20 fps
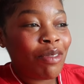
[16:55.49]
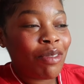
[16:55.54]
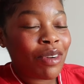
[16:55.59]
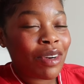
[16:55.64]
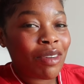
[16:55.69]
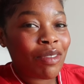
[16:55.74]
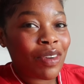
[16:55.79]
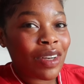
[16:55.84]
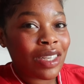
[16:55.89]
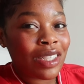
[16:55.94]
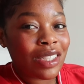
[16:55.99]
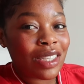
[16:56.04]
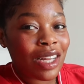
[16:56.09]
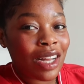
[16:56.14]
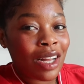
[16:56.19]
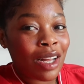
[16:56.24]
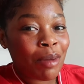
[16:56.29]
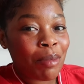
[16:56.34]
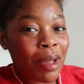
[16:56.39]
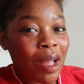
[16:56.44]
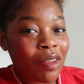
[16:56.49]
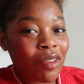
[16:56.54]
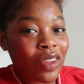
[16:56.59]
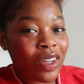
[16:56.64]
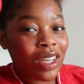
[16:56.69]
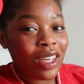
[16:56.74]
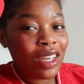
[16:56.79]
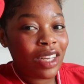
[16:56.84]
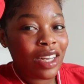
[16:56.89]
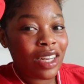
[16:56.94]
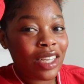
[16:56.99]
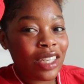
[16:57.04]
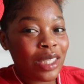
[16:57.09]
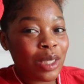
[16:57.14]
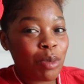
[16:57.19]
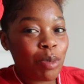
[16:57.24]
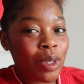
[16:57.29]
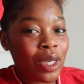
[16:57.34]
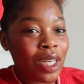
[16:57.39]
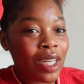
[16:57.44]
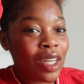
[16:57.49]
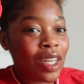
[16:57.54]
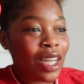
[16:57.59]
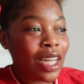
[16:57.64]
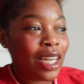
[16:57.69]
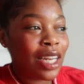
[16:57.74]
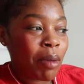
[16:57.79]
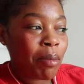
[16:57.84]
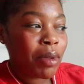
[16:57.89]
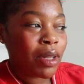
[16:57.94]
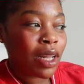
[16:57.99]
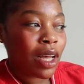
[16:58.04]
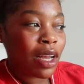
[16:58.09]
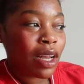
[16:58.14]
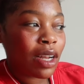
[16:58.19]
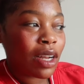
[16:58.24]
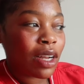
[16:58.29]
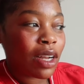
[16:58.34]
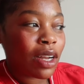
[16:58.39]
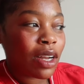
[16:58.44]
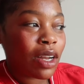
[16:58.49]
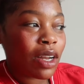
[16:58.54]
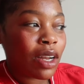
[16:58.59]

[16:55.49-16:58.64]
for the first time after he cut his beard. And they be like,